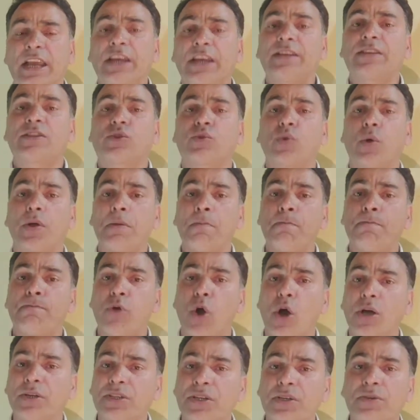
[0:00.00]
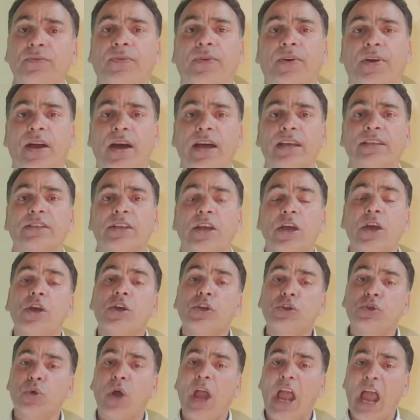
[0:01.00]
it's so important for us
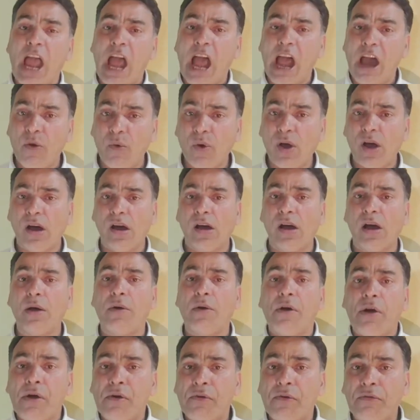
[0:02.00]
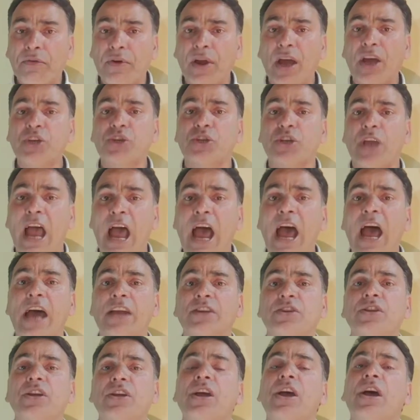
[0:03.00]
to have a fresh
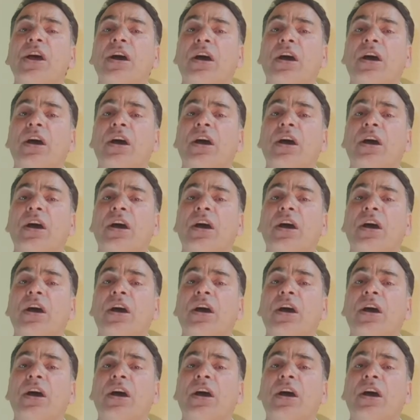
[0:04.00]
and